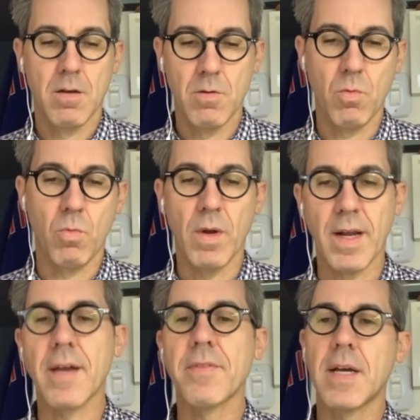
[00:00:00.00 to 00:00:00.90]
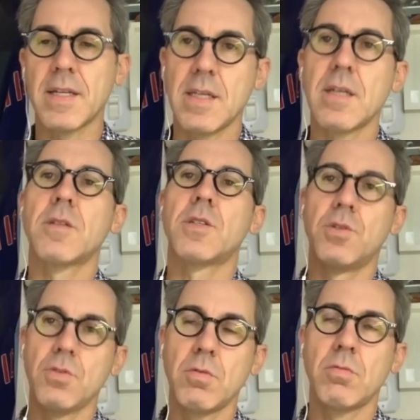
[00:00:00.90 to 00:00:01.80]
when I got the idea to
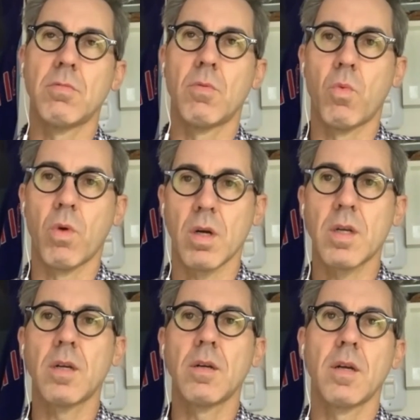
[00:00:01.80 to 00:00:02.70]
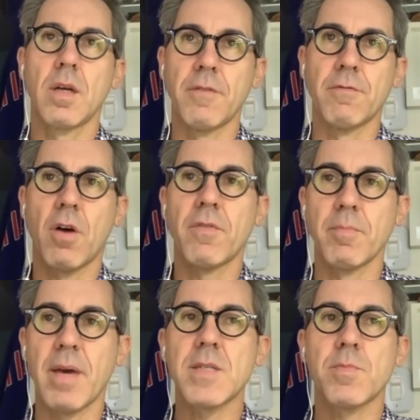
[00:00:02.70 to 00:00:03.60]
do work involving
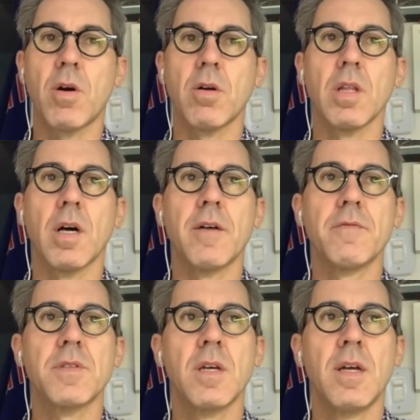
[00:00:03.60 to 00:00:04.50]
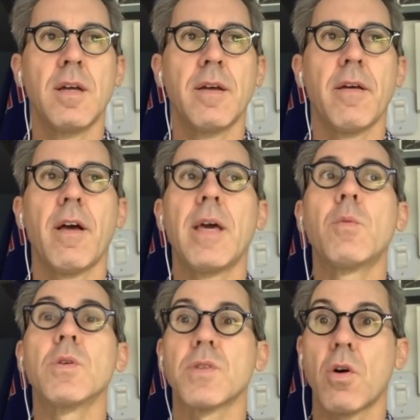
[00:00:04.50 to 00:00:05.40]
baseball gloves, it
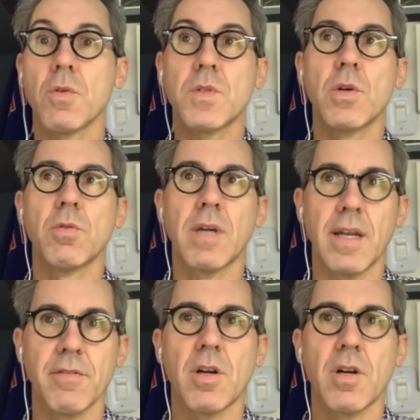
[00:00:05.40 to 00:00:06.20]
was also kind of